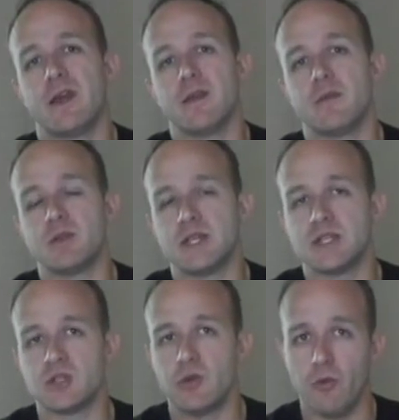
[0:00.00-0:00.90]
then
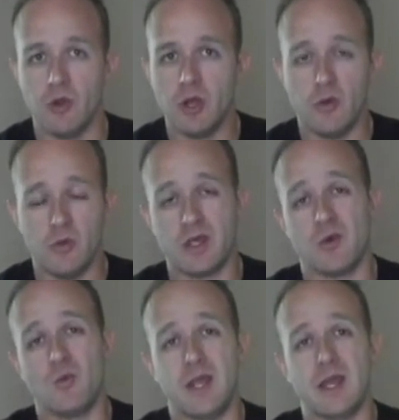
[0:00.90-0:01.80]
potentially we can
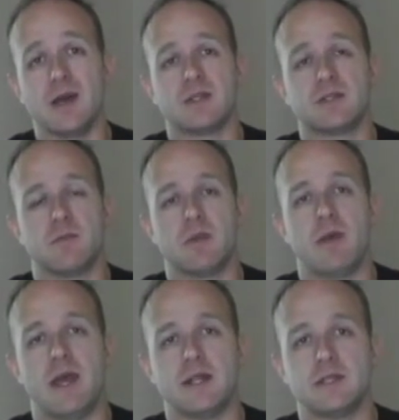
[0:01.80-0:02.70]
weed out some of the
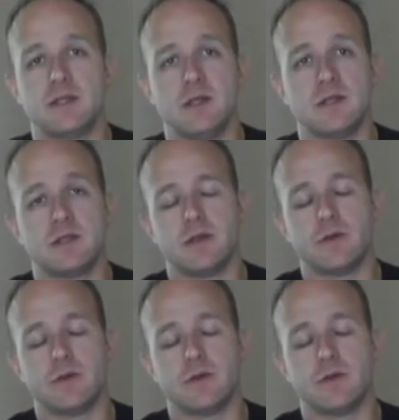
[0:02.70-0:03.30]
bad seeds. So